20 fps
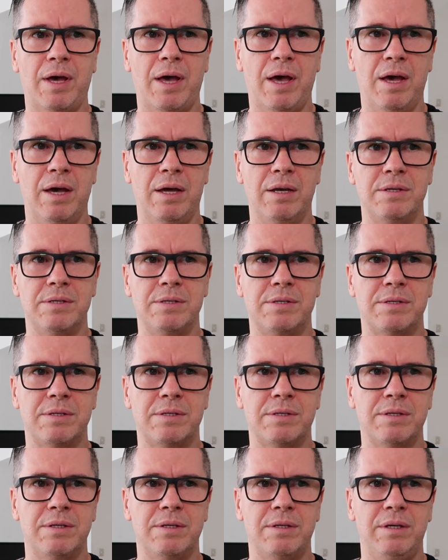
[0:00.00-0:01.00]
And
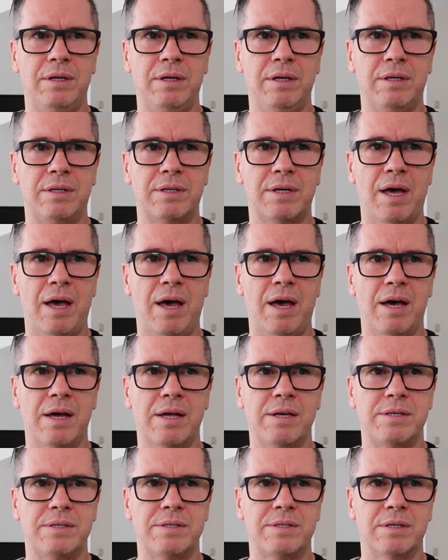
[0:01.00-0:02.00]
it
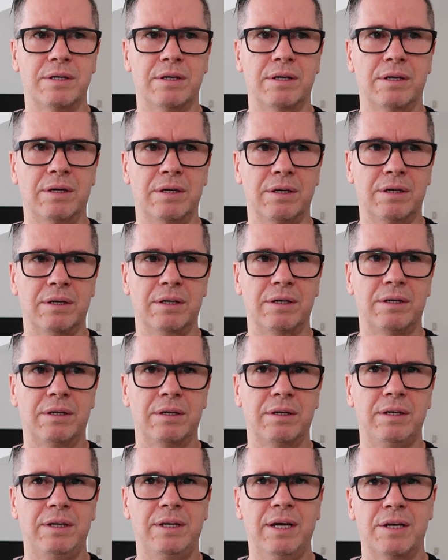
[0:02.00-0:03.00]
had a
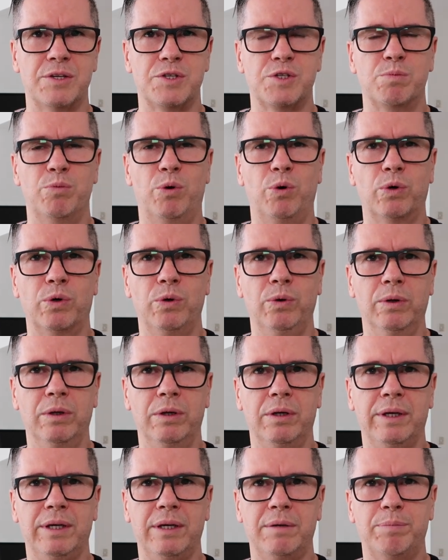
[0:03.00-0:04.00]
small
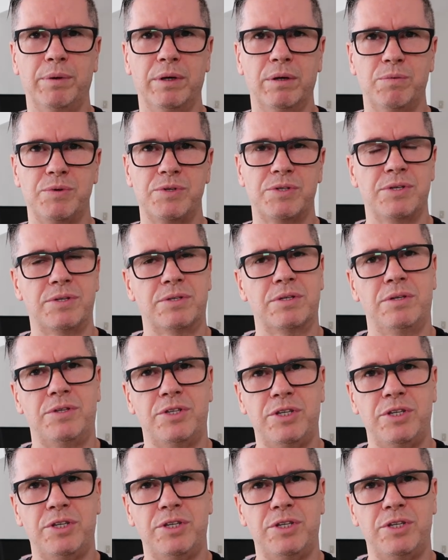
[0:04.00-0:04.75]
coolant leak, but it was just the